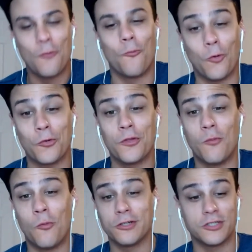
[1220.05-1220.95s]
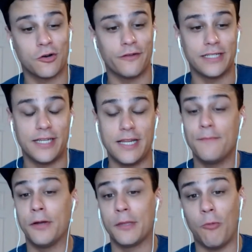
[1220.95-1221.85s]
were the more deserving team,
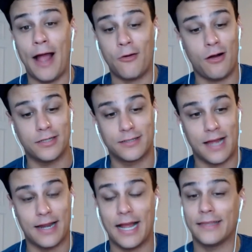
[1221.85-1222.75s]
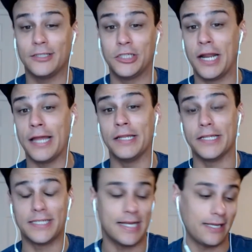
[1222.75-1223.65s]
but the Blackhawks kind of got the shit end of the
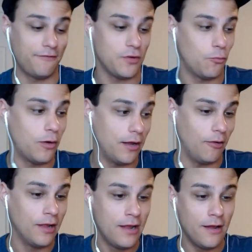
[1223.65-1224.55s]
stick, if you will,